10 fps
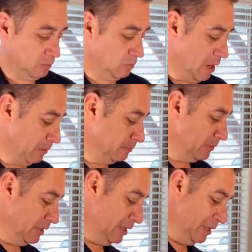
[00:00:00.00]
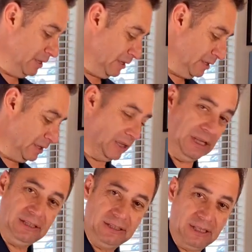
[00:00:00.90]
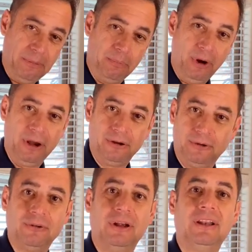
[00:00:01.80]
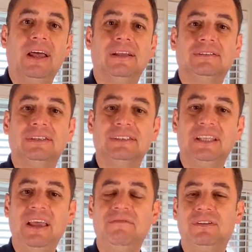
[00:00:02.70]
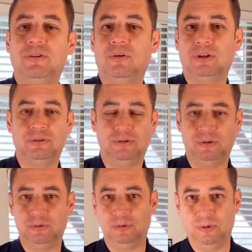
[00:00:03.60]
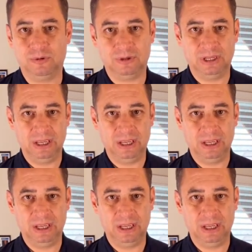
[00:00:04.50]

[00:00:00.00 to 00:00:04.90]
Wow. This is a prayer, you realize. It's David talking to the good Lord.